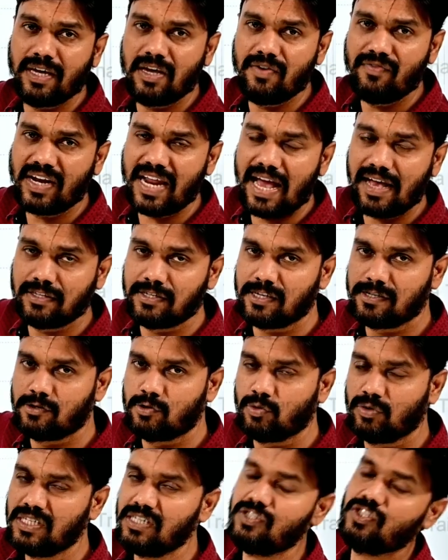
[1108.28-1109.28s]
be given access
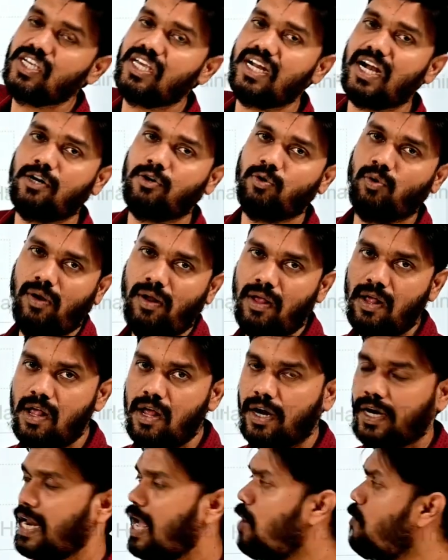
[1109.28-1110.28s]
to this Jira tool.
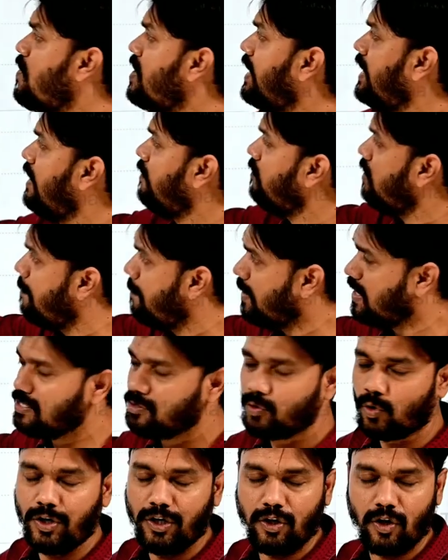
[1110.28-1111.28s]
Now when a developer
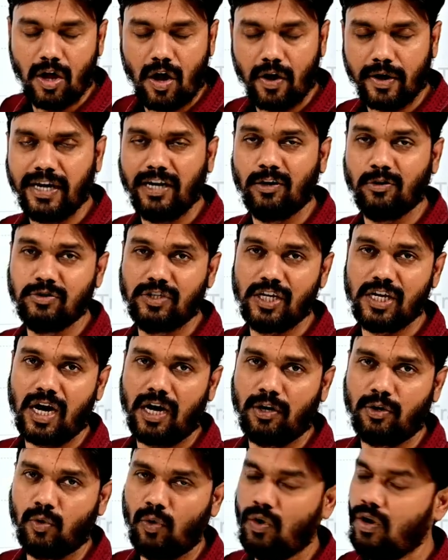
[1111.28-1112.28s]
is going to log into
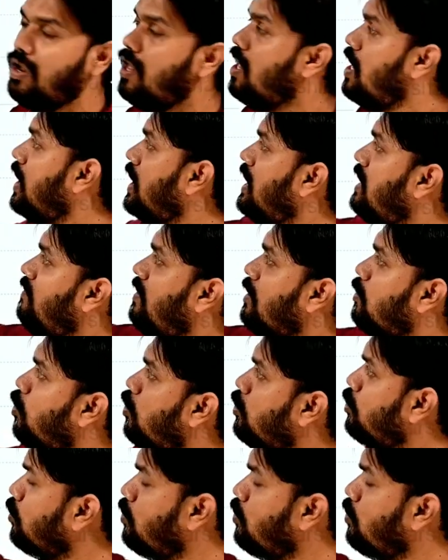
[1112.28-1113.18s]
Jira tool, he will go